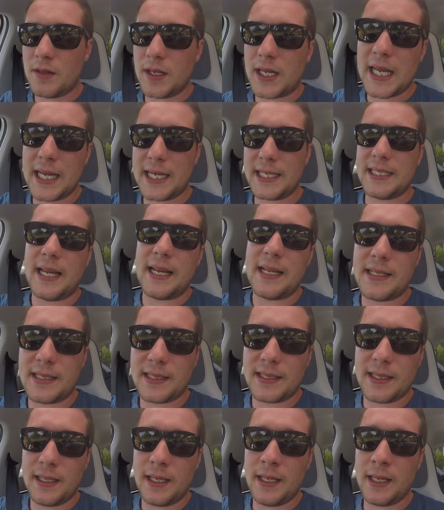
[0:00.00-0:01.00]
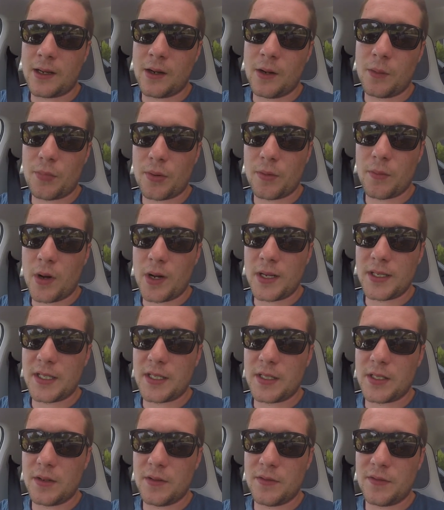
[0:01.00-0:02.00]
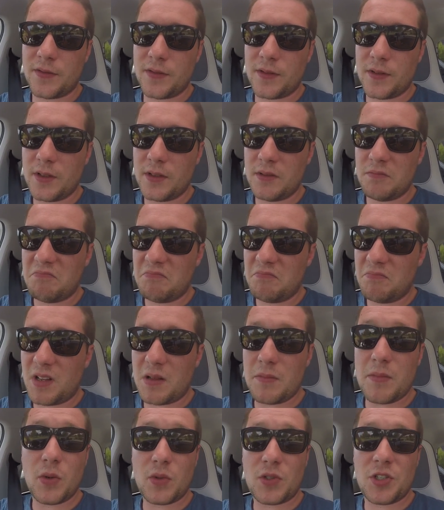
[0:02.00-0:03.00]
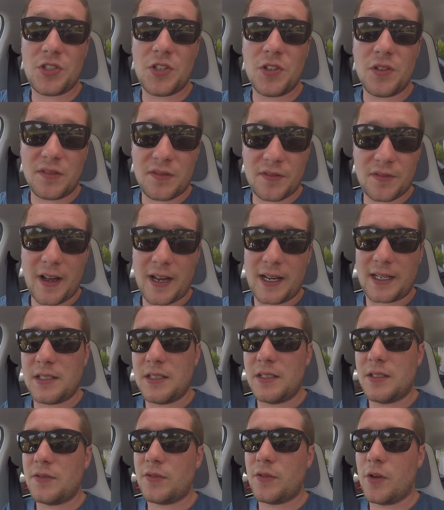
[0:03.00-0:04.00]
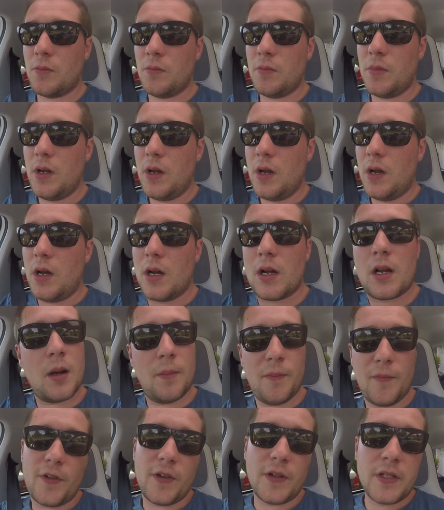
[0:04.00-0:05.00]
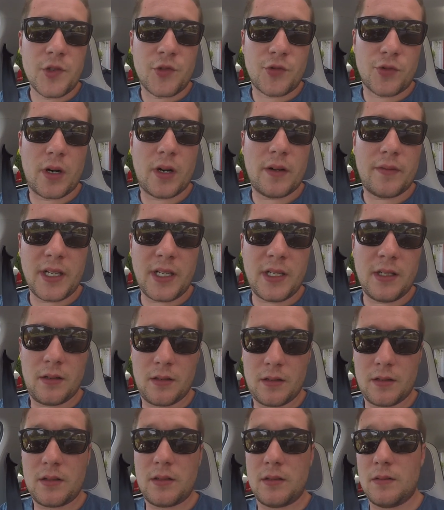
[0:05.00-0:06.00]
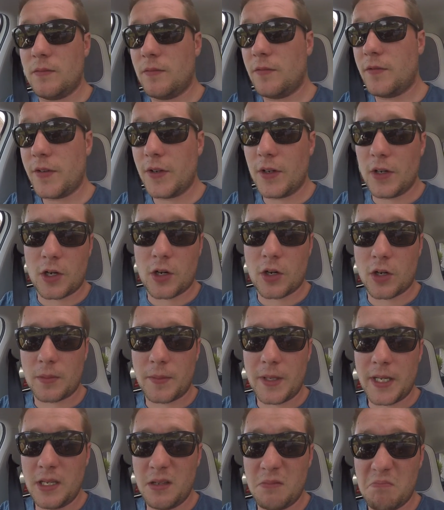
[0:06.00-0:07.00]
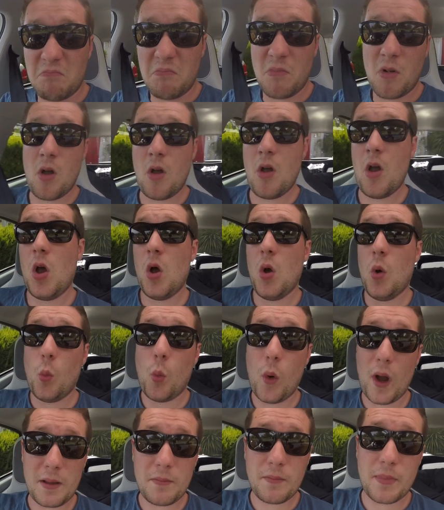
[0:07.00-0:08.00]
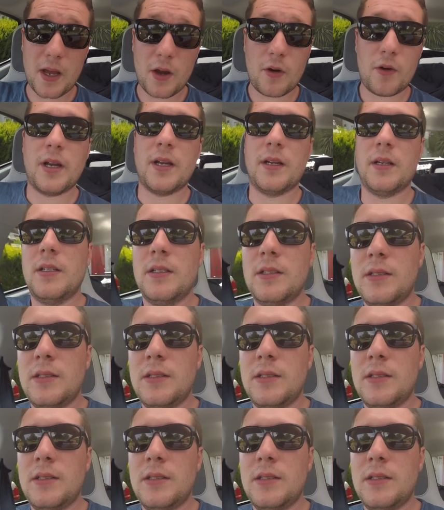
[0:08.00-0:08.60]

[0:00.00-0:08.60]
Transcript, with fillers: The gig test, it compromises of a multitude of factors from comfort in driving, fuel economy, weight bearing,